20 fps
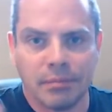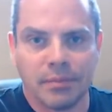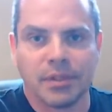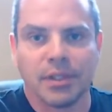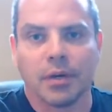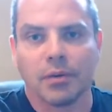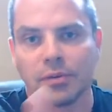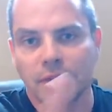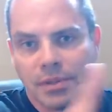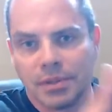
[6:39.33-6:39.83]

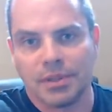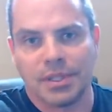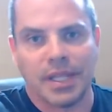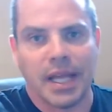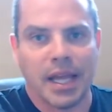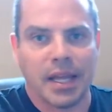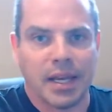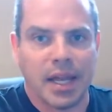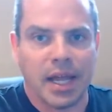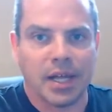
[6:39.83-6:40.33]
you know,
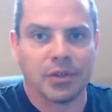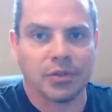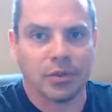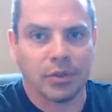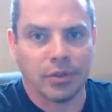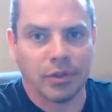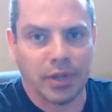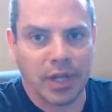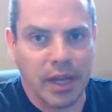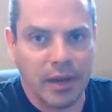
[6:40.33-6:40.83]
stay natural
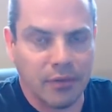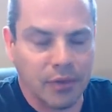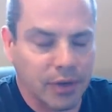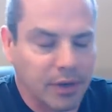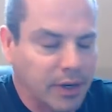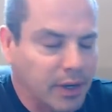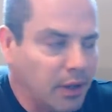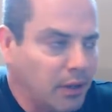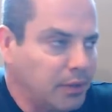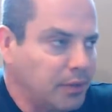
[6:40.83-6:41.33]
and look after
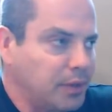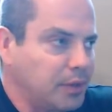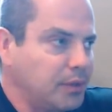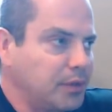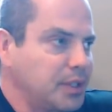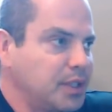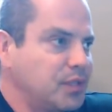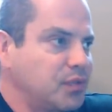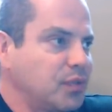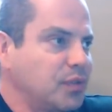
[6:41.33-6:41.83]
your health and do
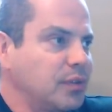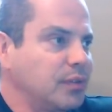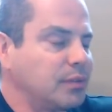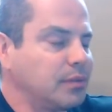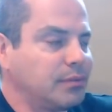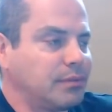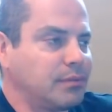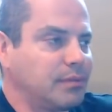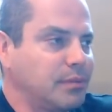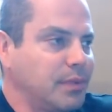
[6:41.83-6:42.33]
this
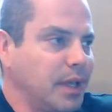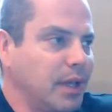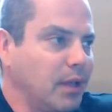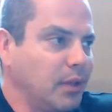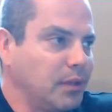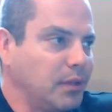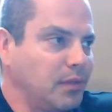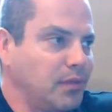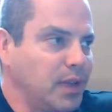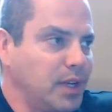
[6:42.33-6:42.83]
for the
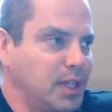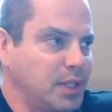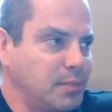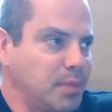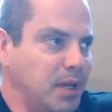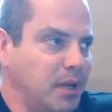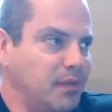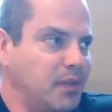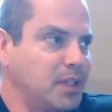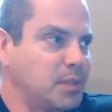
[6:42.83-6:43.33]
health and fitness
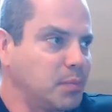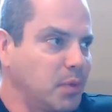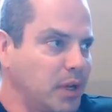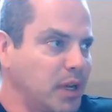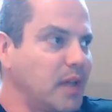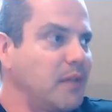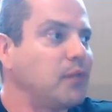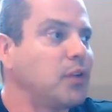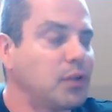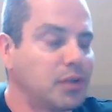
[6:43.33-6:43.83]
benefits. But
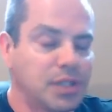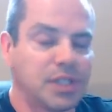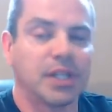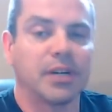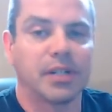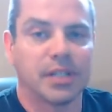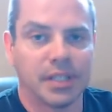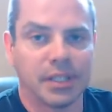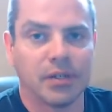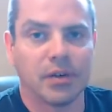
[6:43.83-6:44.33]
if you're
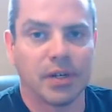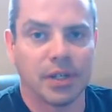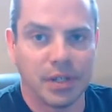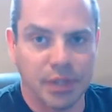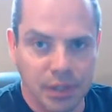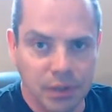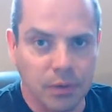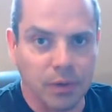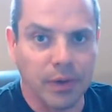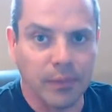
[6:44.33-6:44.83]
seriously going to
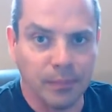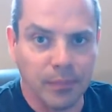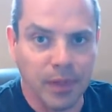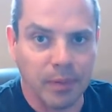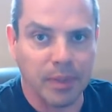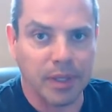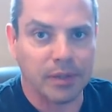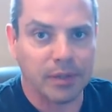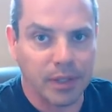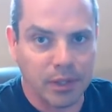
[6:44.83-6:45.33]
do it, I
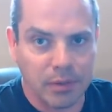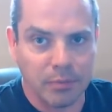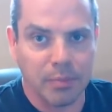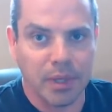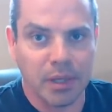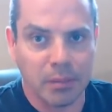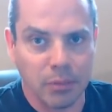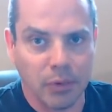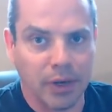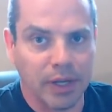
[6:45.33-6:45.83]
mean, you're a
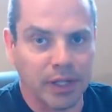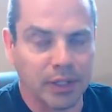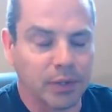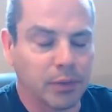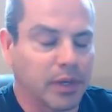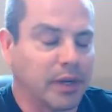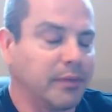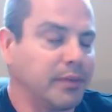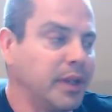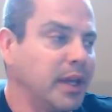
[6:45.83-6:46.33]
big boy, you can do
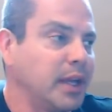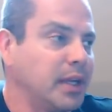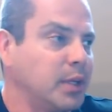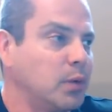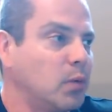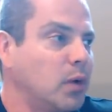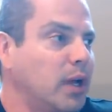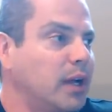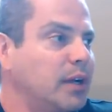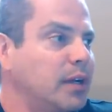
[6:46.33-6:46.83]
whatever the heck you
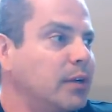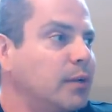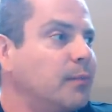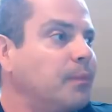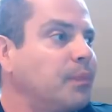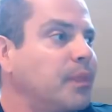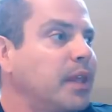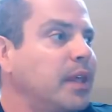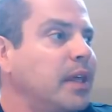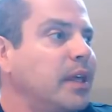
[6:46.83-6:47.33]
want to do.
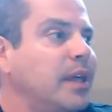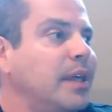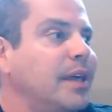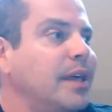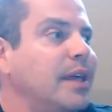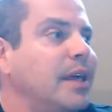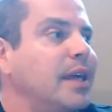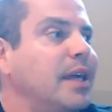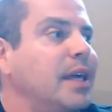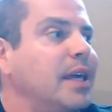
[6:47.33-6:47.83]

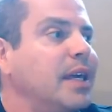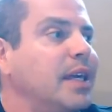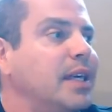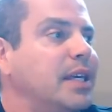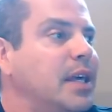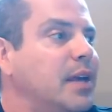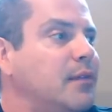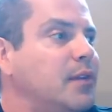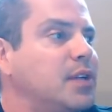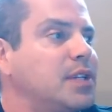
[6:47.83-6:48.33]

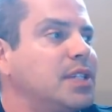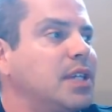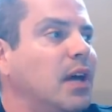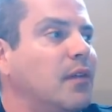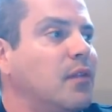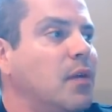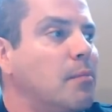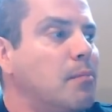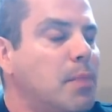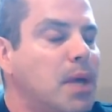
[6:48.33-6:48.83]
Give
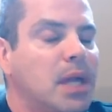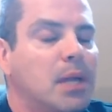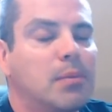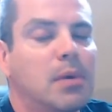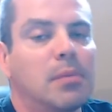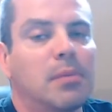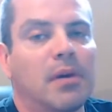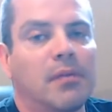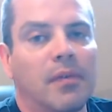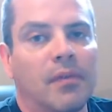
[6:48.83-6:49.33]
yourself a
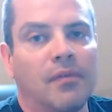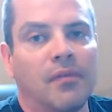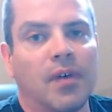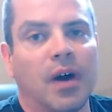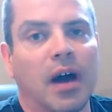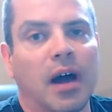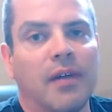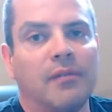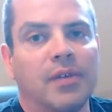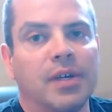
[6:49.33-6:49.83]
minimum of a
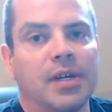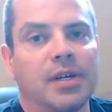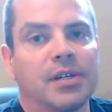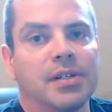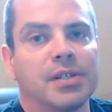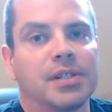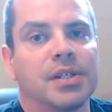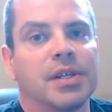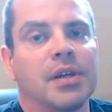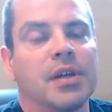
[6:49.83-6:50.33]
five
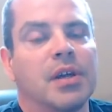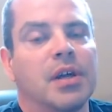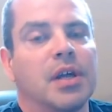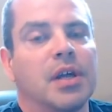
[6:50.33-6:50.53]
years